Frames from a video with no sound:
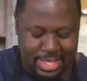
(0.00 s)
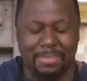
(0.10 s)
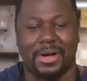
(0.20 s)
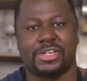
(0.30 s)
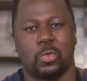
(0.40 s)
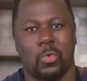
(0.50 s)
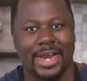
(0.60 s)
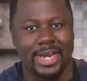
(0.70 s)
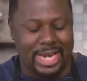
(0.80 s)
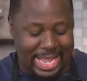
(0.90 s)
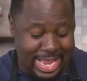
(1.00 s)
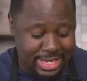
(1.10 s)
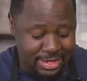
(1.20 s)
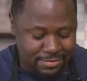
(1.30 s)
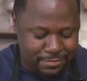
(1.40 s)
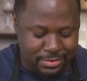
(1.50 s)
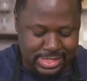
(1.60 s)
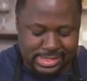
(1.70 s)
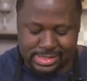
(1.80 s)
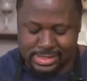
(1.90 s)
about 1 onion for
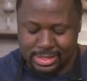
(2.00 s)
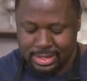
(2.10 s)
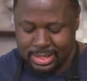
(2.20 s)
this.